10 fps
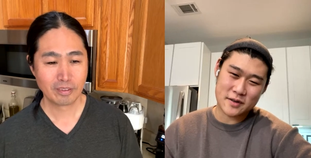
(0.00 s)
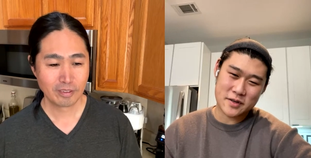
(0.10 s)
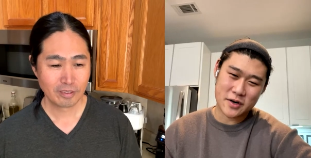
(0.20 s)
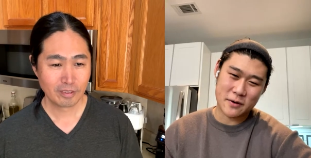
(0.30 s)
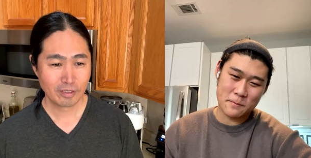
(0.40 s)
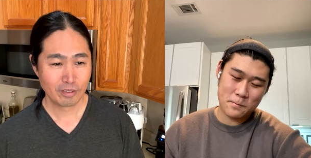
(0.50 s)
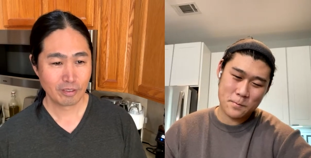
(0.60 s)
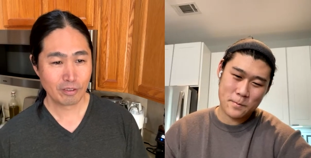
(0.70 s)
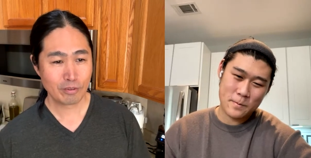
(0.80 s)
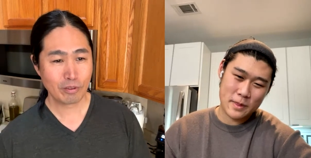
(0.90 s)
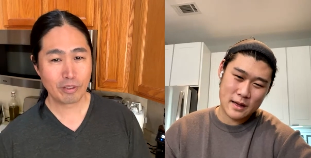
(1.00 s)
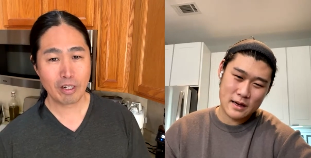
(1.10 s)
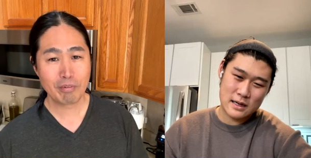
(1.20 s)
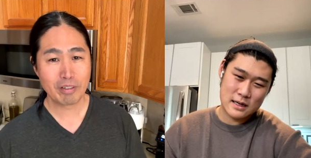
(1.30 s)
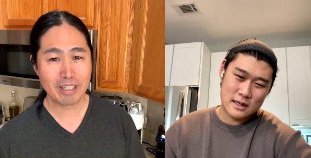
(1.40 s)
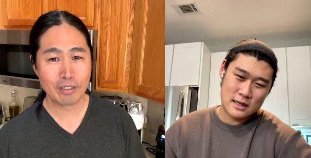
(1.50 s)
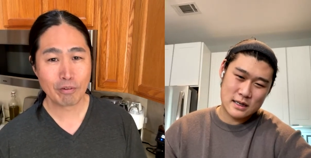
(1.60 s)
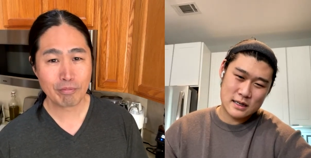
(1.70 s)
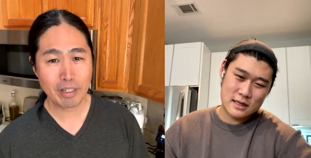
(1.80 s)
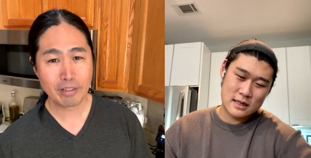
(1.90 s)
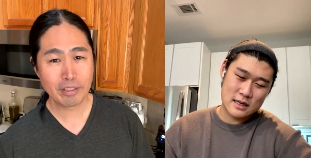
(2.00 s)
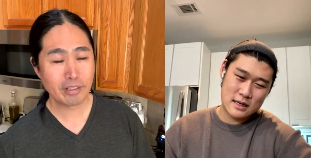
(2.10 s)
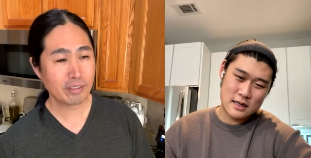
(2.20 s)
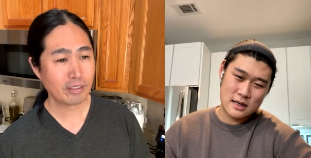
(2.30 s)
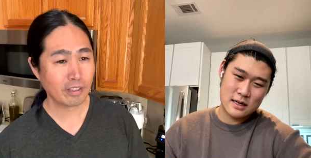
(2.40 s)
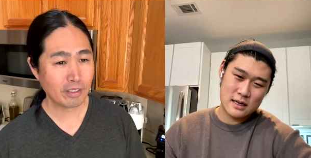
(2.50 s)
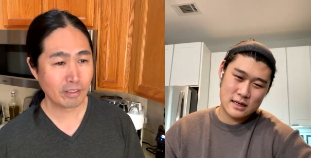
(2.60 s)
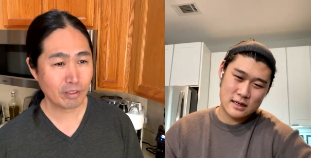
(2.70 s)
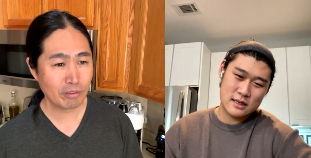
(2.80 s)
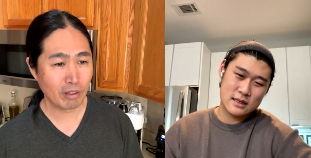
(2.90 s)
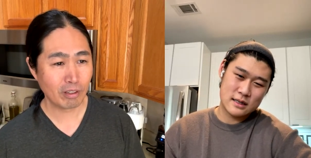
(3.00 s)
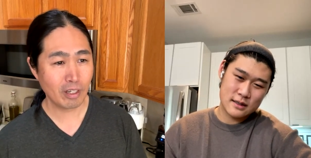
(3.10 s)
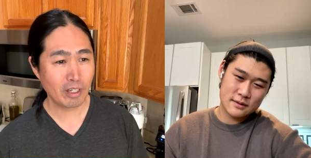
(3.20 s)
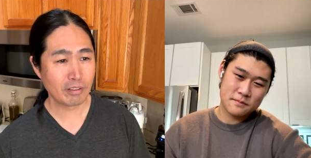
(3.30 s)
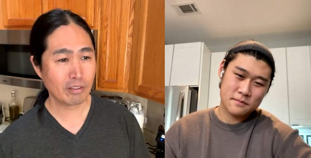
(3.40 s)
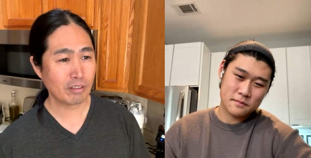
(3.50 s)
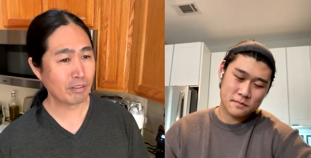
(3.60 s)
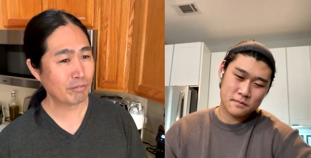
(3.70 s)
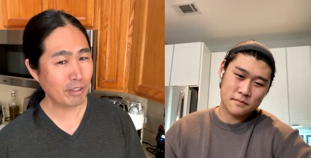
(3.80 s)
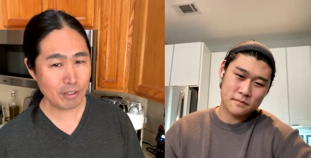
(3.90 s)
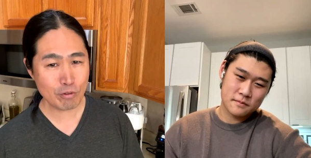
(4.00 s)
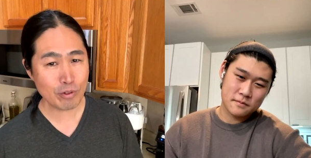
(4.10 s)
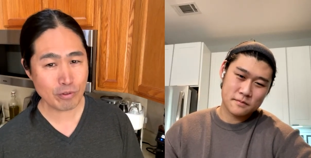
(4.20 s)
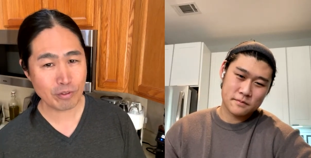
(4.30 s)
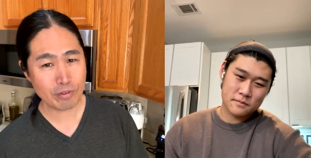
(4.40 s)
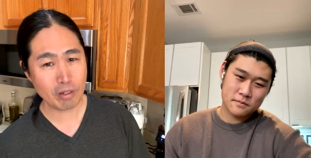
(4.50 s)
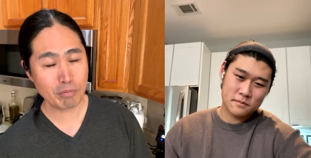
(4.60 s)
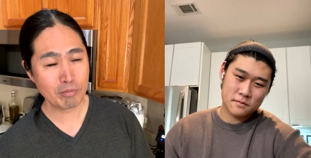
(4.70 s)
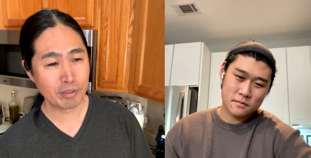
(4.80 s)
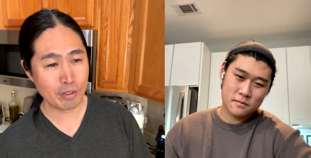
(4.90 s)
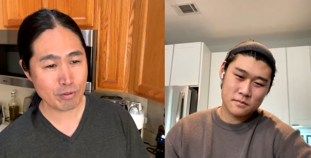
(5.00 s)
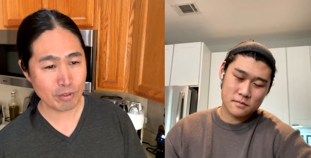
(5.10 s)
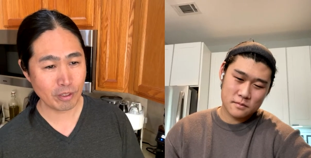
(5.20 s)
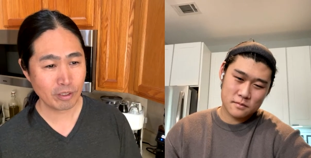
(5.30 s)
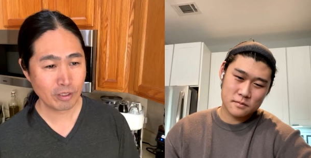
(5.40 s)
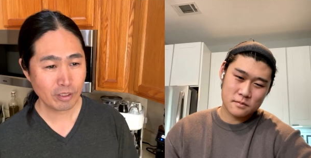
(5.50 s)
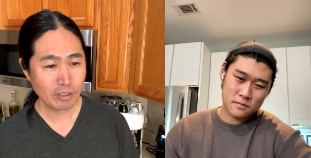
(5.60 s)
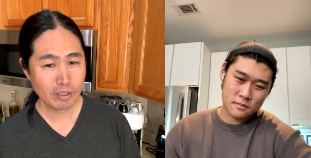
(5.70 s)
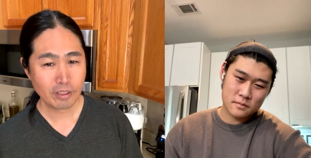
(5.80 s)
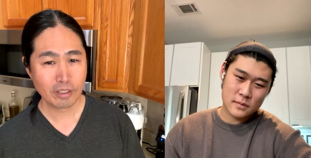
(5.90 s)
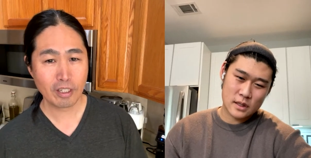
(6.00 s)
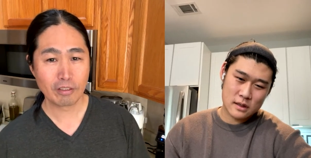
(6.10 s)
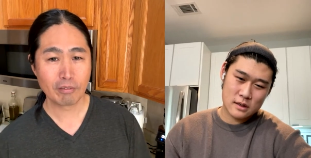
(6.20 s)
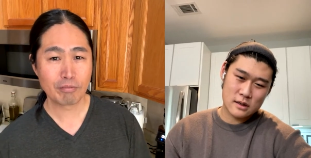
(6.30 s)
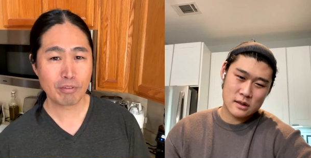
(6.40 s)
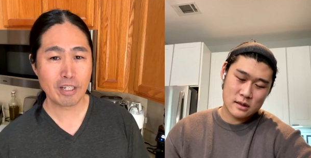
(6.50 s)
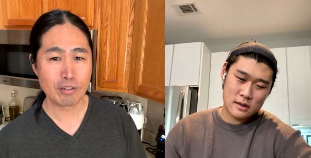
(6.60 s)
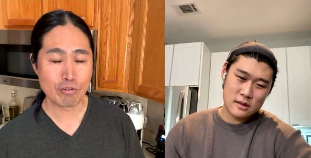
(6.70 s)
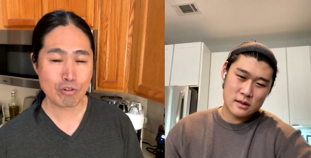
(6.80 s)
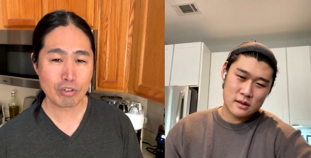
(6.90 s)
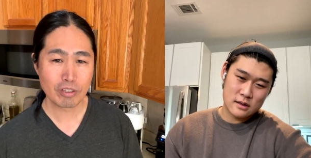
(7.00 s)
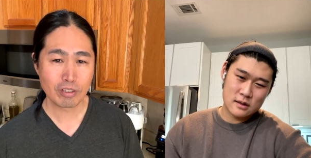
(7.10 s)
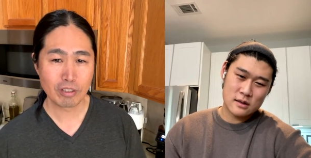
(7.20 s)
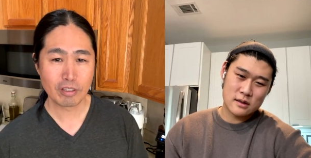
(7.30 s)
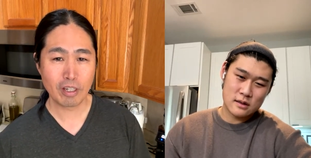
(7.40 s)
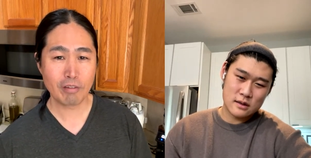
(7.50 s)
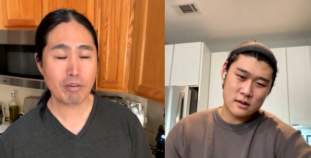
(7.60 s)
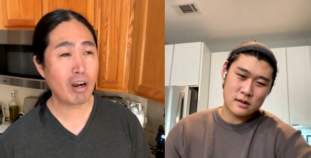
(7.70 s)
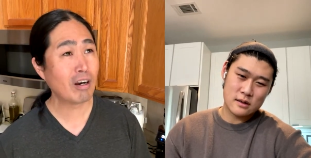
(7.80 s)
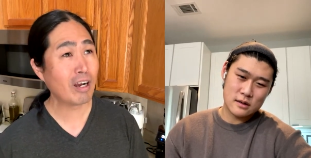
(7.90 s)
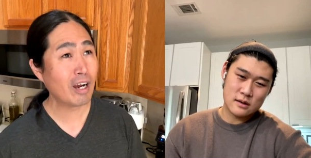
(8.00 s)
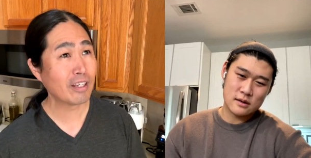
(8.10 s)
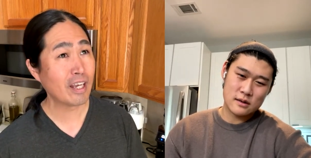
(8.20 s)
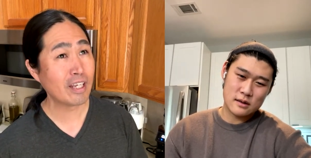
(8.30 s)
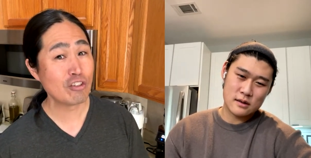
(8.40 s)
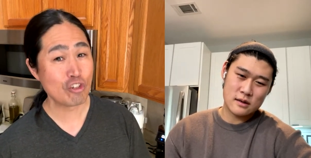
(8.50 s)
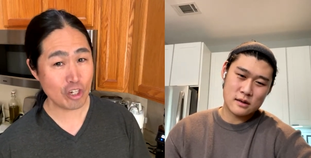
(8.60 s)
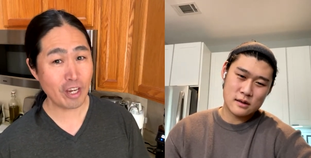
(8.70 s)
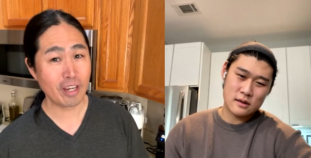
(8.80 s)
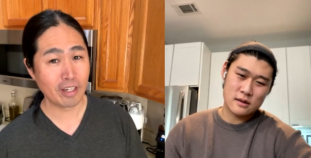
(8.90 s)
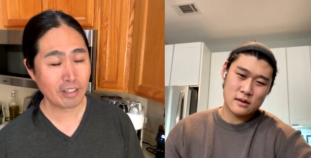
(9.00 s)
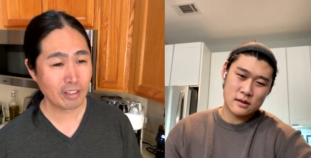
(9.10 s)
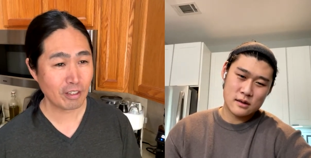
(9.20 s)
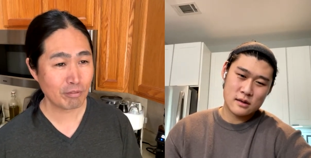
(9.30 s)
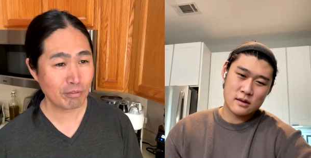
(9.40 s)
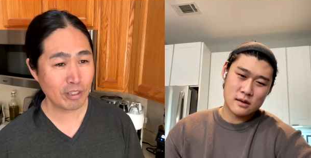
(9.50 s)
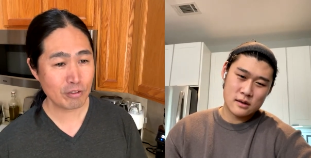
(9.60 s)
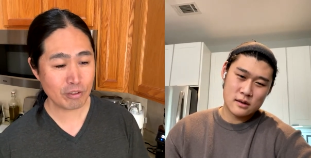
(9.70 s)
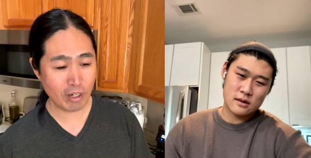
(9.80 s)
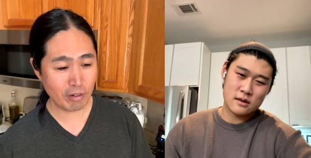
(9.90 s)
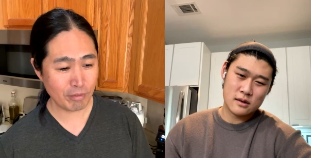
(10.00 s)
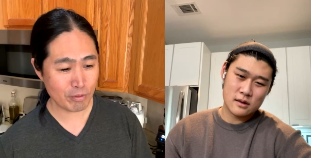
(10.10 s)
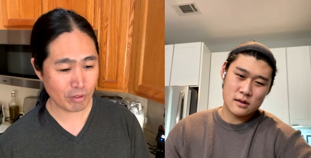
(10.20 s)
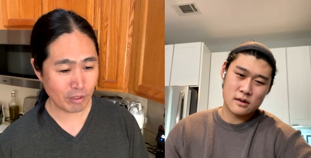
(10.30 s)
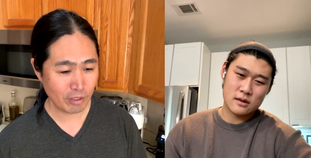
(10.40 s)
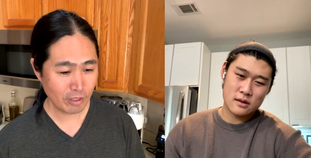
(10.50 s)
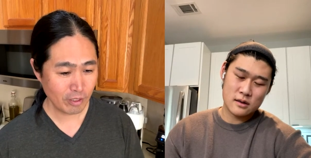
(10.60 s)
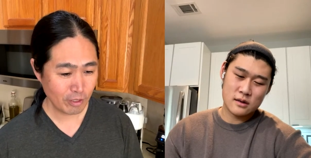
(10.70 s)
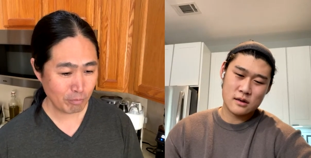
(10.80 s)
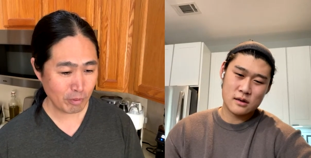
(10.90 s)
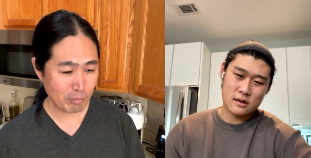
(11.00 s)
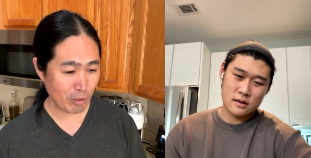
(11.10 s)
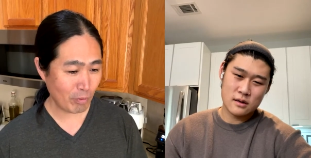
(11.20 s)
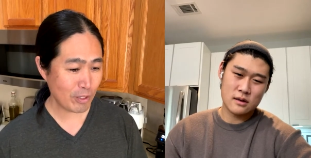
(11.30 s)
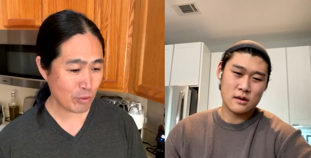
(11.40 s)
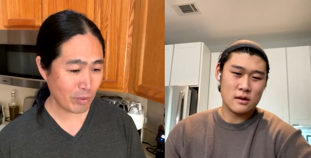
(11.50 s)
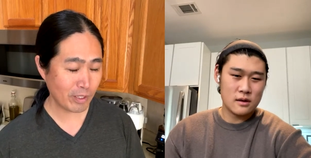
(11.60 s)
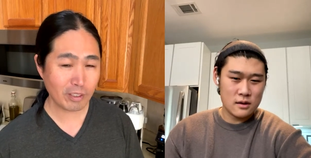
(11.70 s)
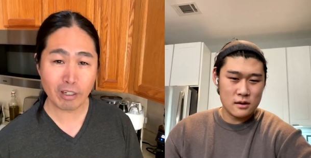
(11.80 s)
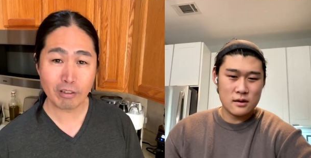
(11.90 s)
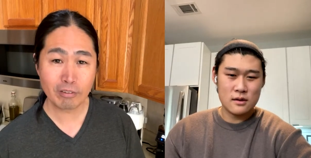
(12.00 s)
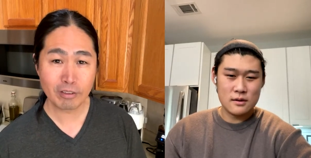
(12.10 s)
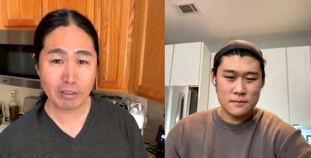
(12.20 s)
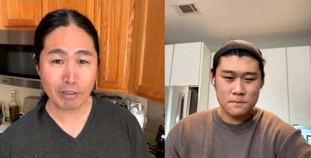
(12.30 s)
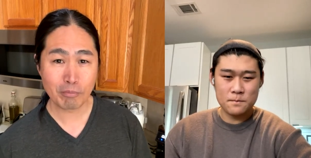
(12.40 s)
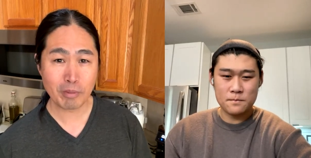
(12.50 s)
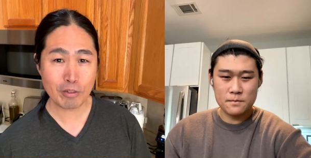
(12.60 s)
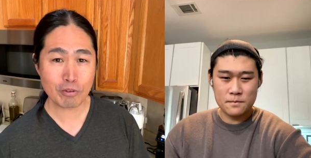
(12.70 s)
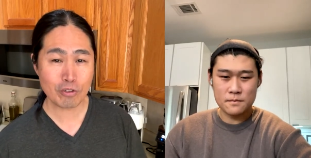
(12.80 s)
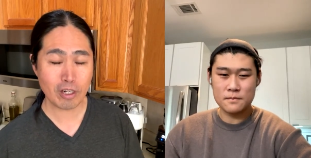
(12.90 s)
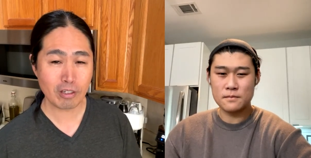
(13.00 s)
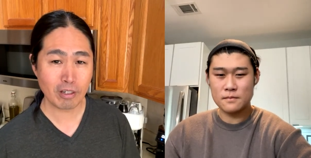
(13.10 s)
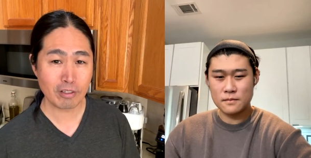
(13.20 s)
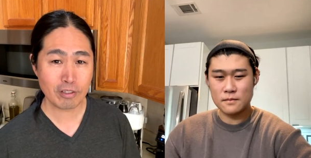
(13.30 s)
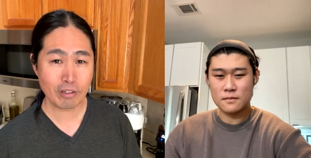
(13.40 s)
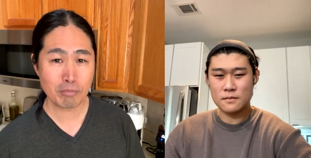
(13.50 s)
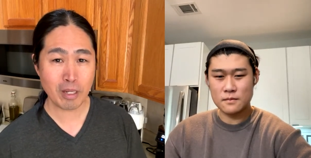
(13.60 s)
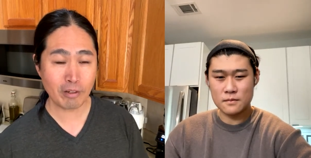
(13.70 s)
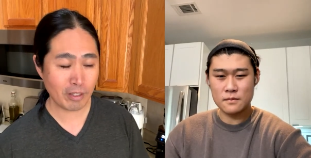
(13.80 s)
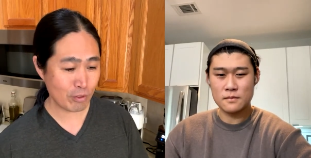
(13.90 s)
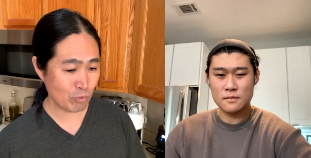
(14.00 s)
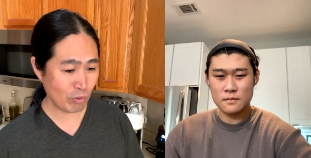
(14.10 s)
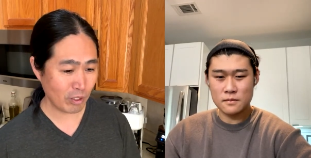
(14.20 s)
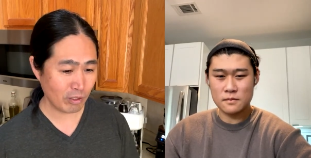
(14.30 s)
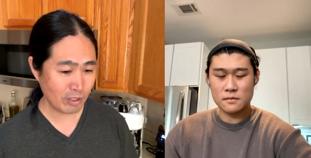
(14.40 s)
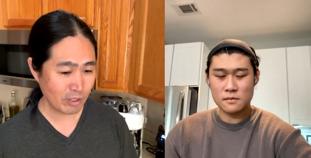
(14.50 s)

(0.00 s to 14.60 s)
Speaker 1: for sure. So they are very innovative. Uh, they do a lot of very interesting stuff over there. So, yeah, the Frinj, F R I N J, yeah, Frinj coffee. So people are watching right now. Make sure check uh, check them out as well.